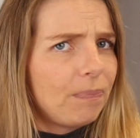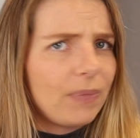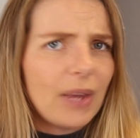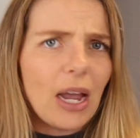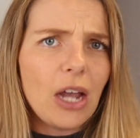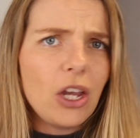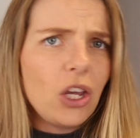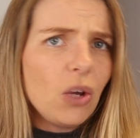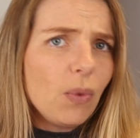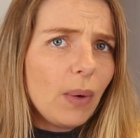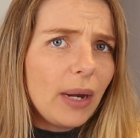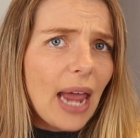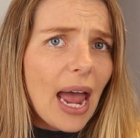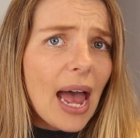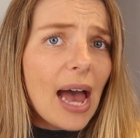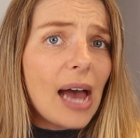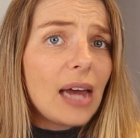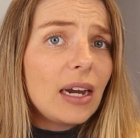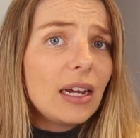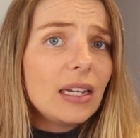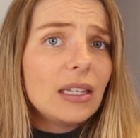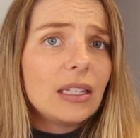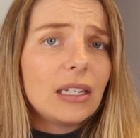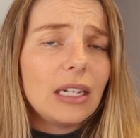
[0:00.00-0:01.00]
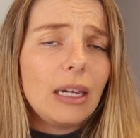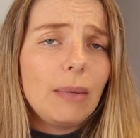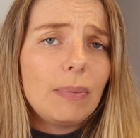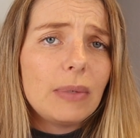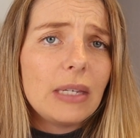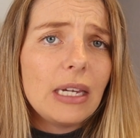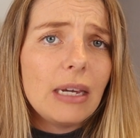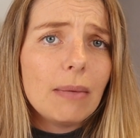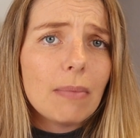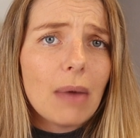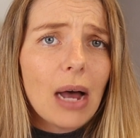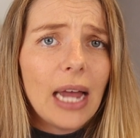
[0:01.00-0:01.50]
Now you want to add in deep
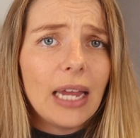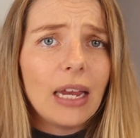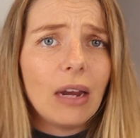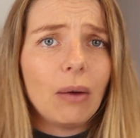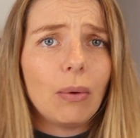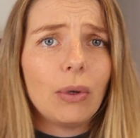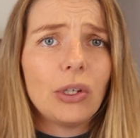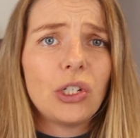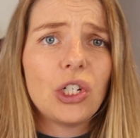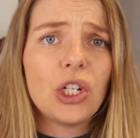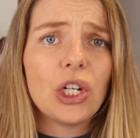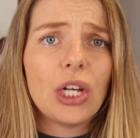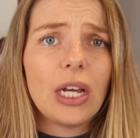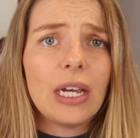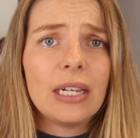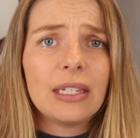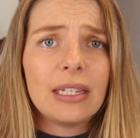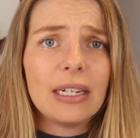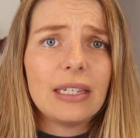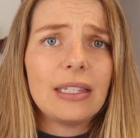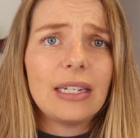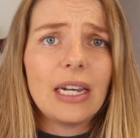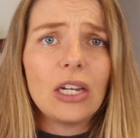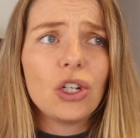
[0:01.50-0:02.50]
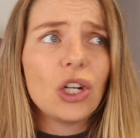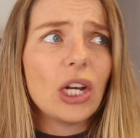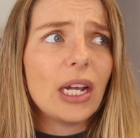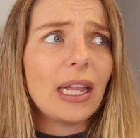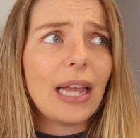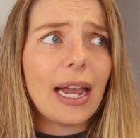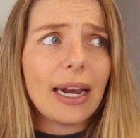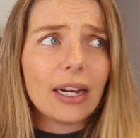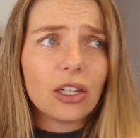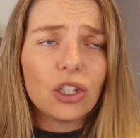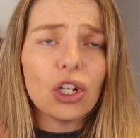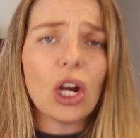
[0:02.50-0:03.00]
sea mining, which is essentially
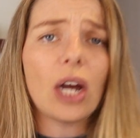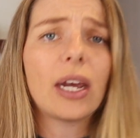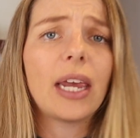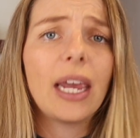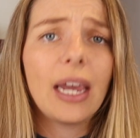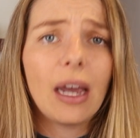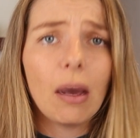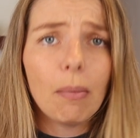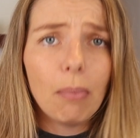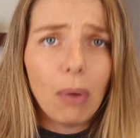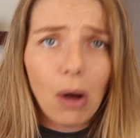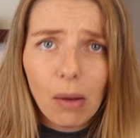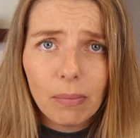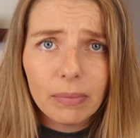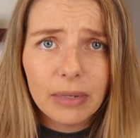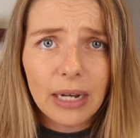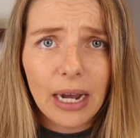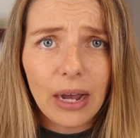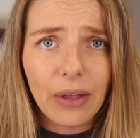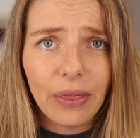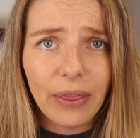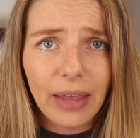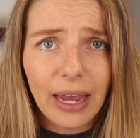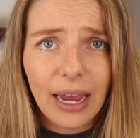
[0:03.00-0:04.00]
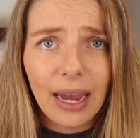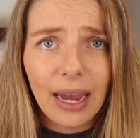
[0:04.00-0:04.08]
like chucking a bomb down